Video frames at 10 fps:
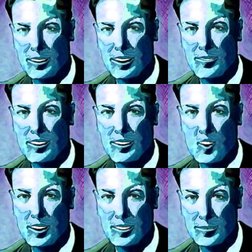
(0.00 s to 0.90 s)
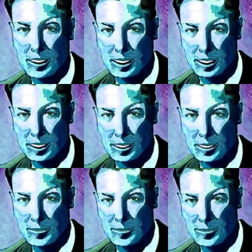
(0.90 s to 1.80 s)
I felt like I could have done
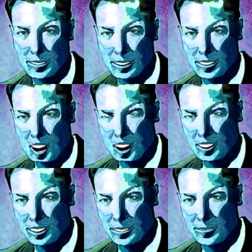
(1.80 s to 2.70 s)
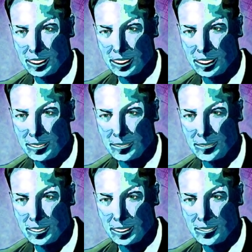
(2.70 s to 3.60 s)
anything. The power returned to
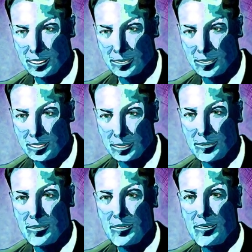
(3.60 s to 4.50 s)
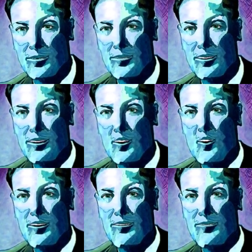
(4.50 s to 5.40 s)
me. It wasn't wasted. It
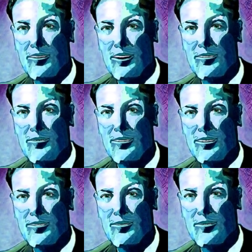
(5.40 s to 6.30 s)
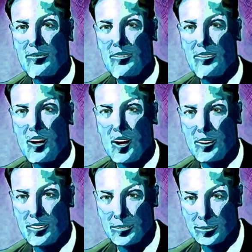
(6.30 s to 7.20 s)
was misused, but
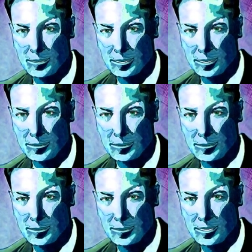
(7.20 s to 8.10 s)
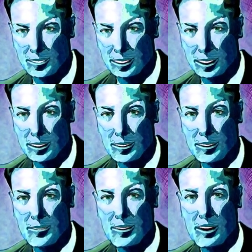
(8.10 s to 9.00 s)
not lost.
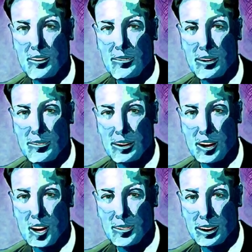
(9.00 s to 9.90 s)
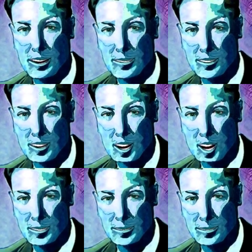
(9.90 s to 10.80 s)
Nothing is lost in all my holy
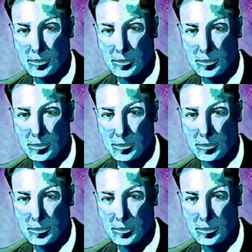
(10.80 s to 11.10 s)
mountain.